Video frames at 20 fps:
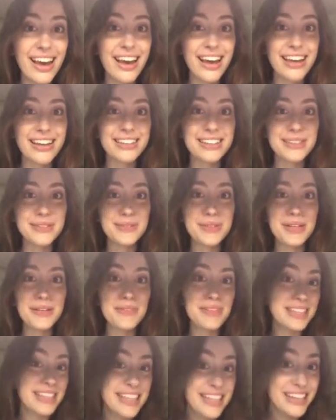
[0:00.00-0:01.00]
and we
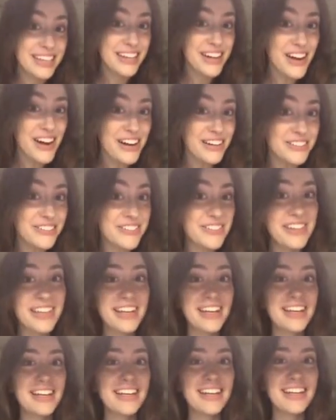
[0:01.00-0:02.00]
really hit it off.
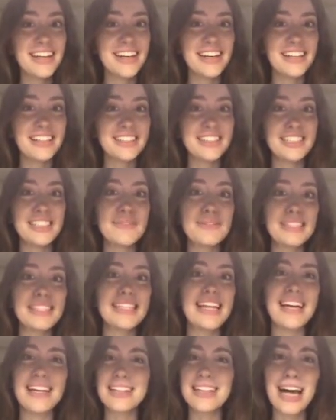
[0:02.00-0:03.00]
She was
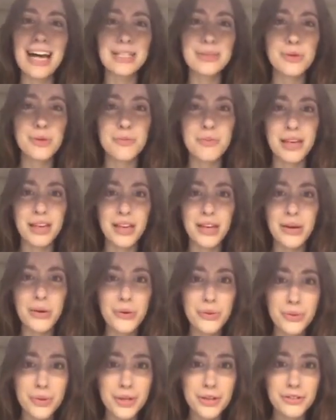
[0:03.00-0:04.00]
in that class with me,
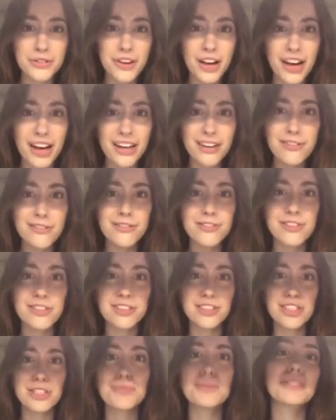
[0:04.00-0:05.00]
Eco 305.
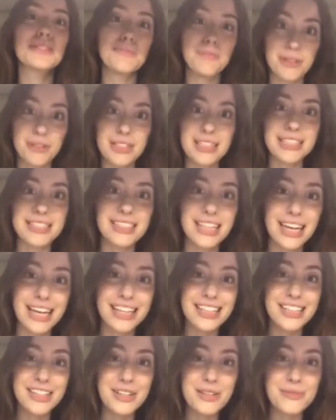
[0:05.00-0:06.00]
She was only in
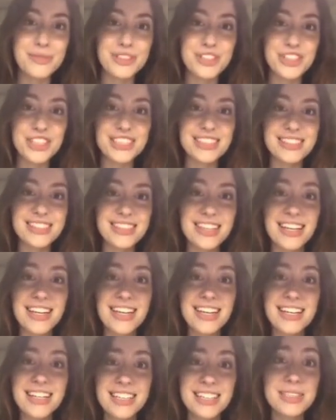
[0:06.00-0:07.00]
second year, but she's
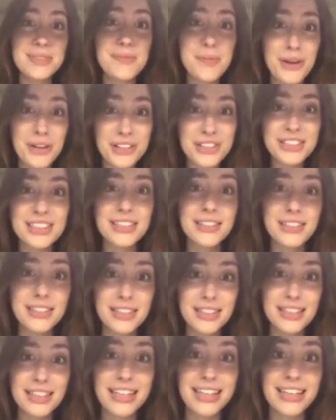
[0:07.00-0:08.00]
smart,
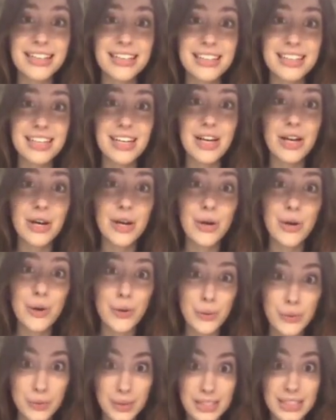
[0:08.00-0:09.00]
like
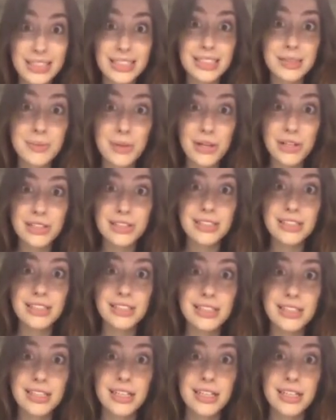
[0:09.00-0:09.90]
really smart.